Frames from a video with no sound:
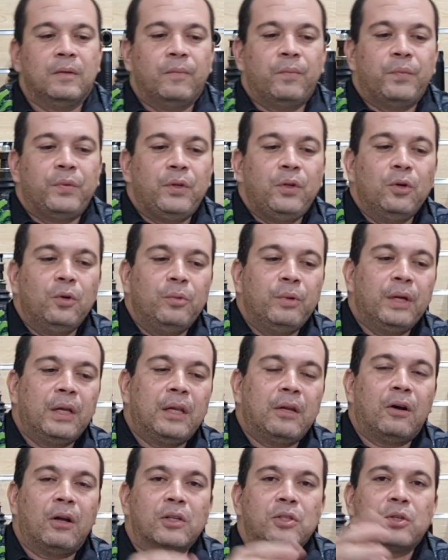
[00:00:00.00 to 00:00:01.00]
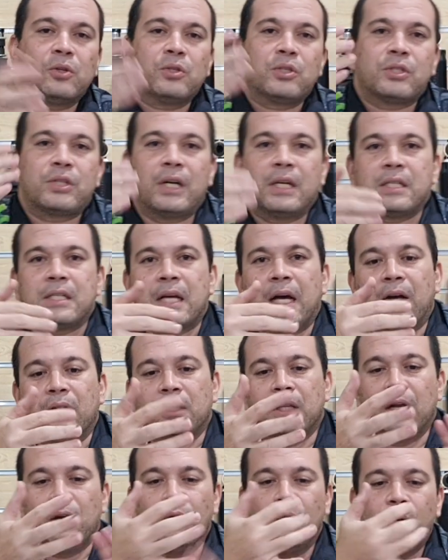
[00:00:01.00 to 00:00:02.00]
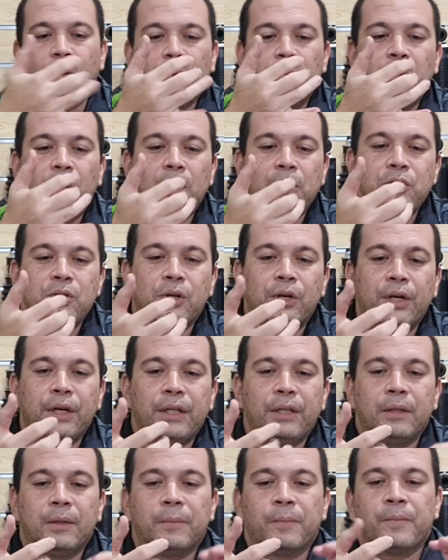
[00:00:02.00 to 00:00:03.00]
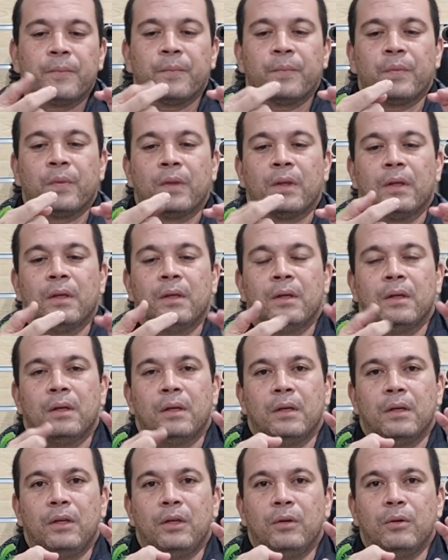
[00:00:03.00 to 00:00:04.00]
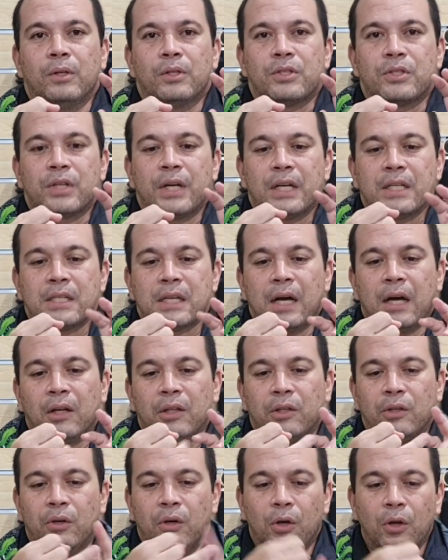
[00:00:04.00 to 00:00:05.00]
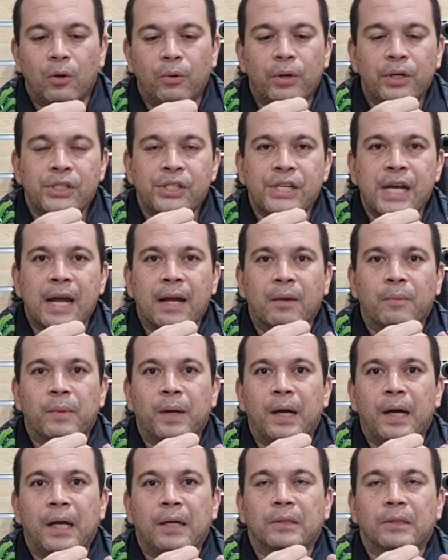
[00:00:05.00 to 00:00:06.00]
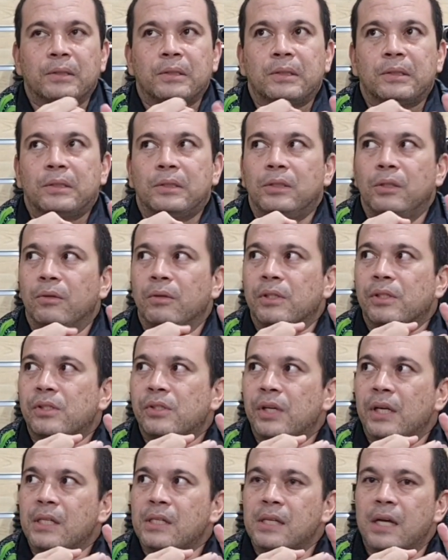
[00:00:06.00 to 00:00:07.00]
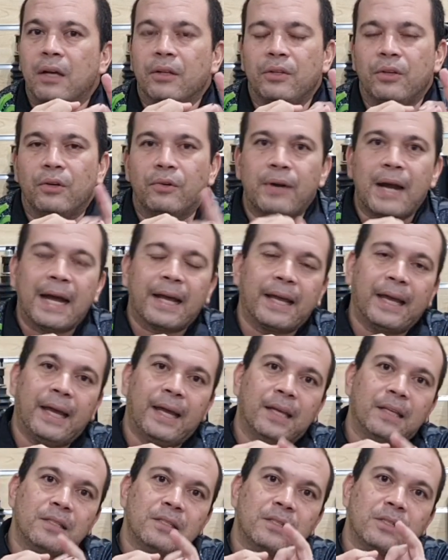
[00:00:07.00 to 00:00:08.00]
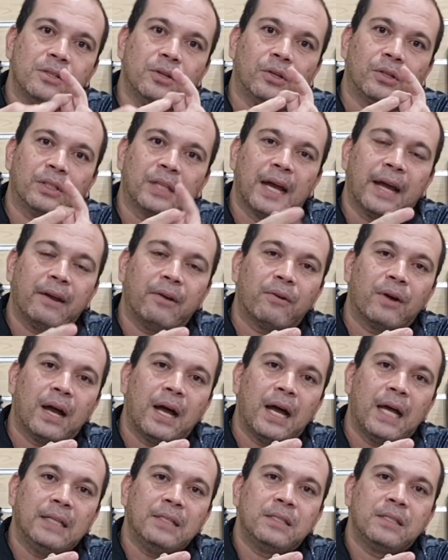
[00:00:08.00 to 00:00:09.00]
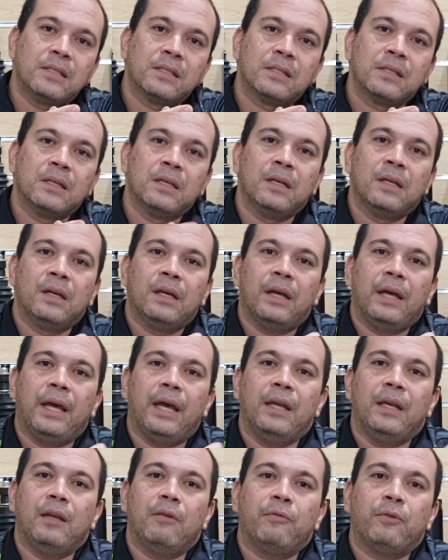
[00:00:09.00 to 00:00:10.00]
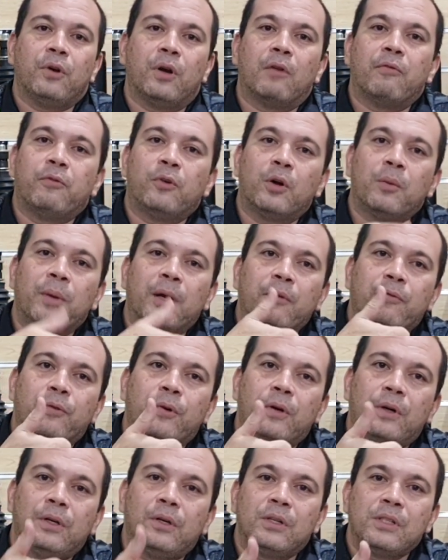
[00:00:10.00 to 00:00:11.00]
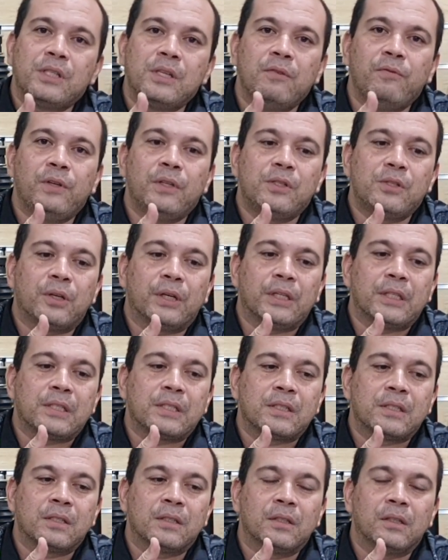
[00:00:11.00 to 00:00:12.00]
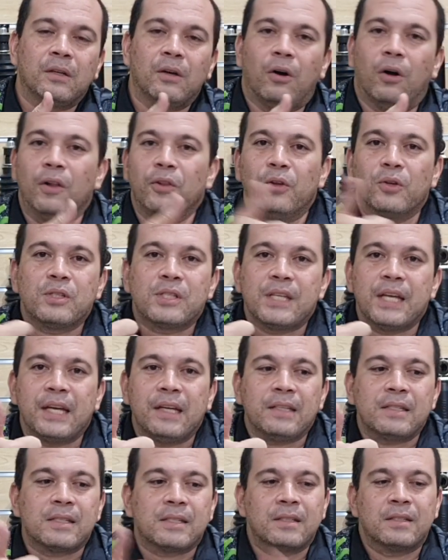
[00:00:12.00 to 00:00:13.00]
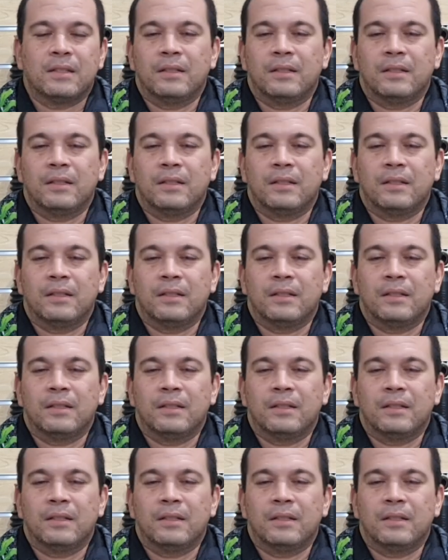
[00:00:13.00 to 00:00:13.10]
you will also stress out the lower ball joint, you will stress out your lower shock mounts, you will stress out your rack ends, your tie rods, and if you're a 4x4, your CV joints. All those things,